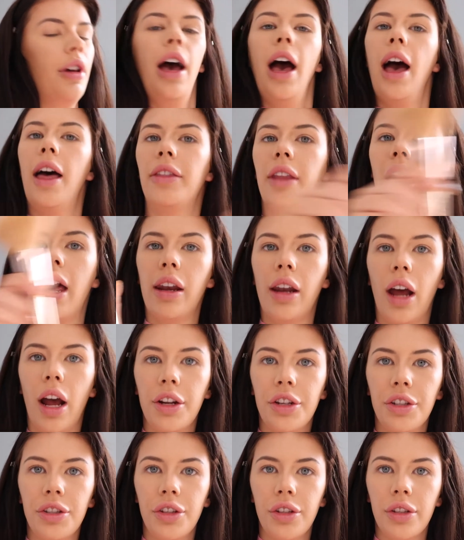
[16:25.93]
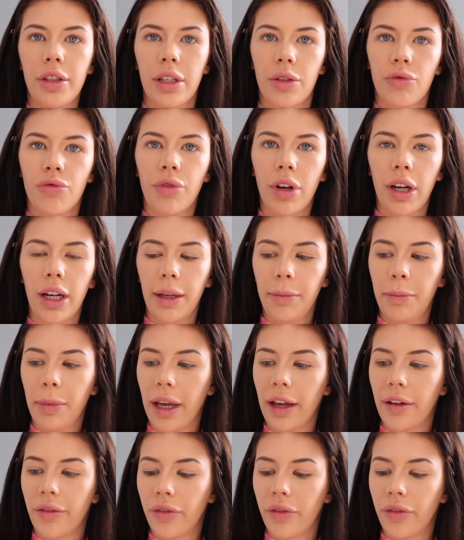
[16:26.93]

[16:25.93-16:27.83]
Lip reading: And then I just use this really big